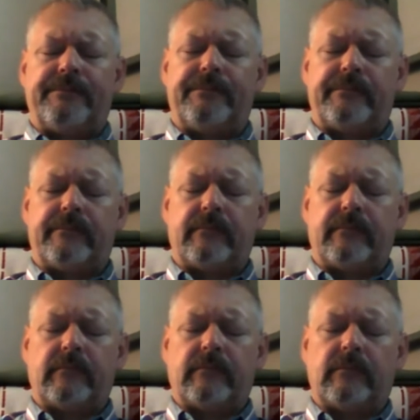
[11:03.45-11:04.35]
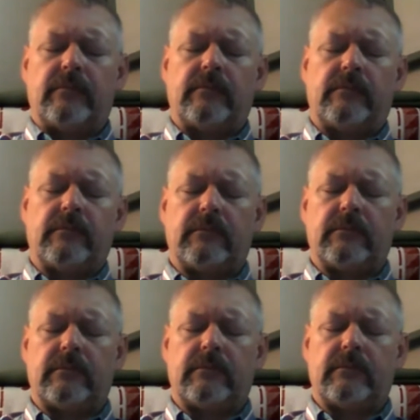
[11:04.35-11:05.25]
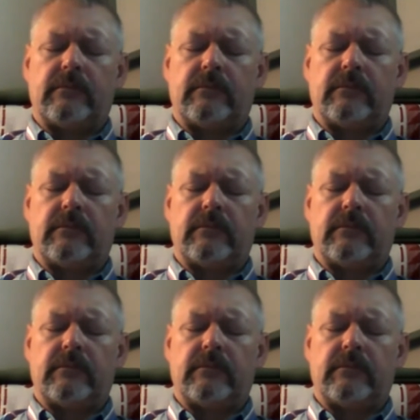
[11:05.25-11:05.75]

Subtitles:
(silence)